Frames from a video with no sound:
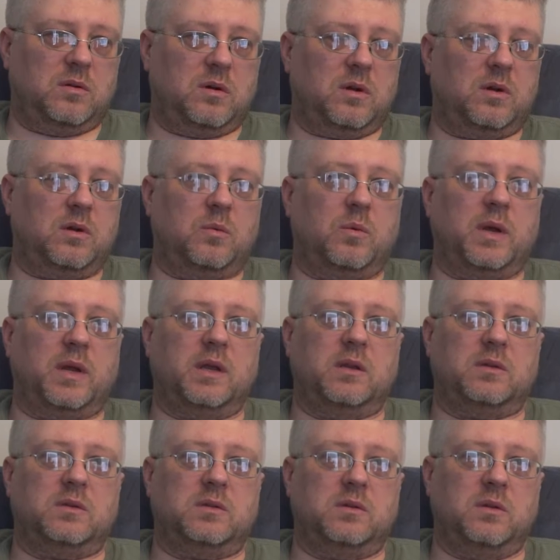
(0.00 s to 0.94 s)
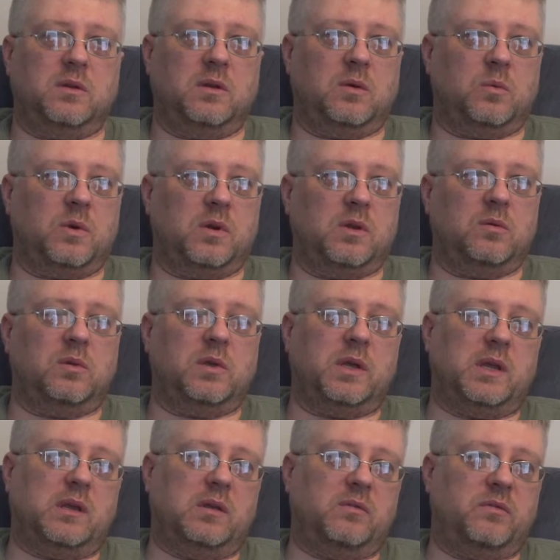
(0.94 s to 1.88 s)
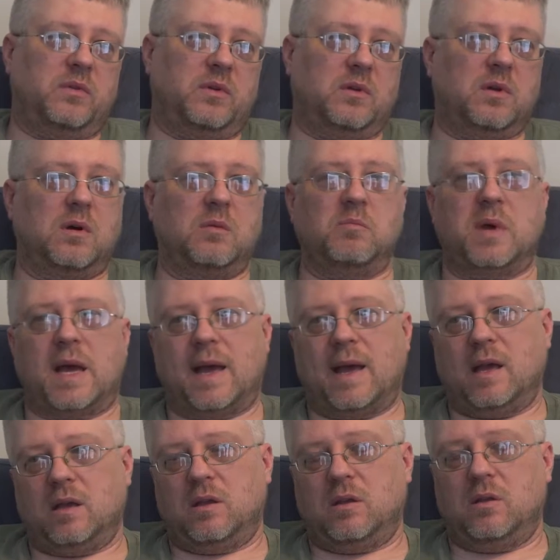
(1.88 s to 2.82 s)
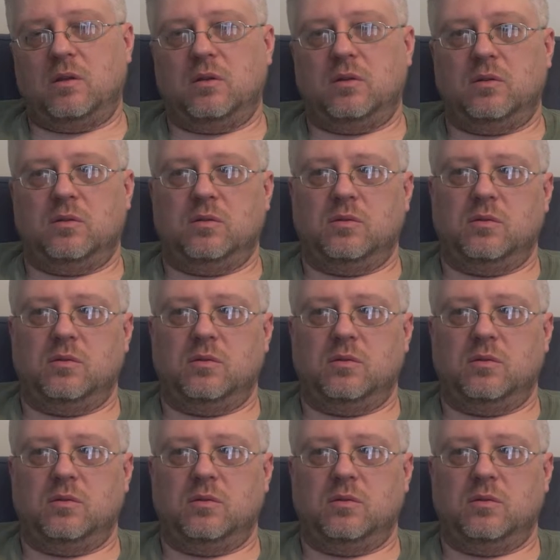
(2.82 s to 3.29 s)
underways, where you leave and come back and